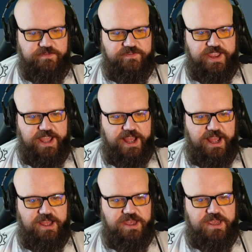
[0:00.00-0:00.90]

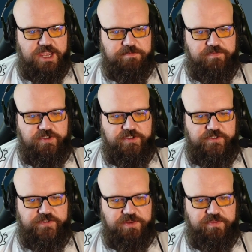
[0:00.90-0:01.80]
VR.
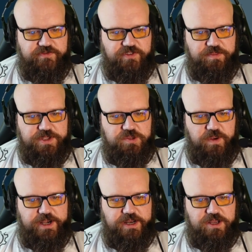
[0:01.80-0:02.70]
Improved performance
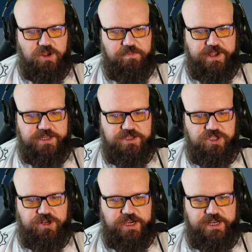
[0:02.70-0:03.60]
when companion
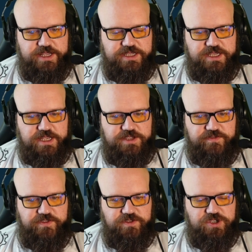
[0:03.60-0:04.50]
screen is set to
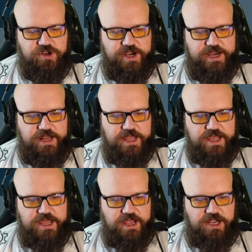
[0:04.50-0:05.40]
full screen.
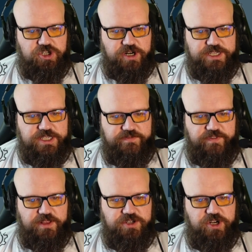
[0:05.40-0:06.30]
Addressed
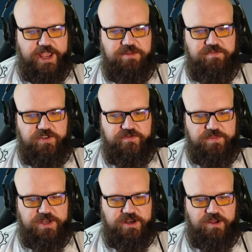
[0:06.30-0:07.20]
involuntary head
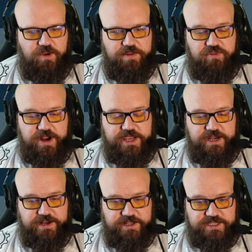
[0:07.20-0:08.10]
movement when
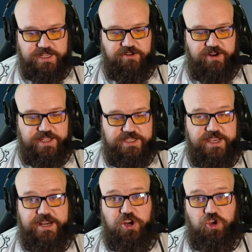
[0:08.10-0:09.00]
braking and
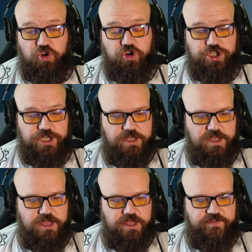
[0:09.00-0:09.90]
accelerating. Good.
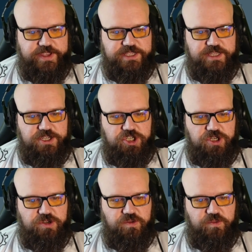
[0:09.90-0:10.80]
Fixed an
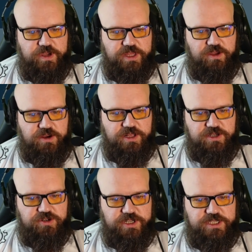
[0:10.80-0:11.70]
issue with
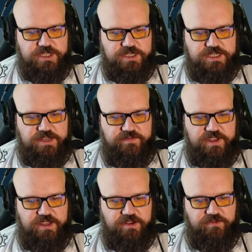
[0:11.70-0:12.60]
Oculus Rift
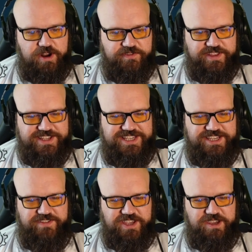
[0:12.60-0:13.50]

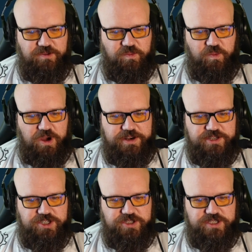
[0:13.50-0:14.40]

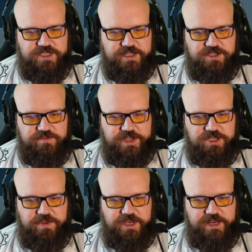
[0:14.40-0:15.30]
CV1 due to stencil
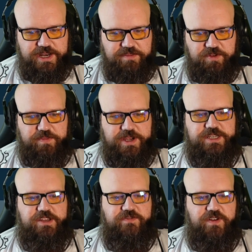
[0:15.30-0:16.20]
mesh being enabled by
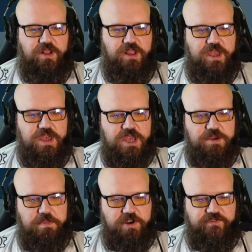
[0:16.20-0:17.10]
default.
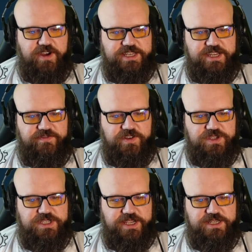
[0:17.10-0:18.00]
Modified
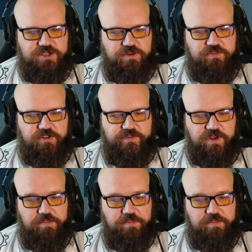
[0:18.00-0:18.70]
default settings to improve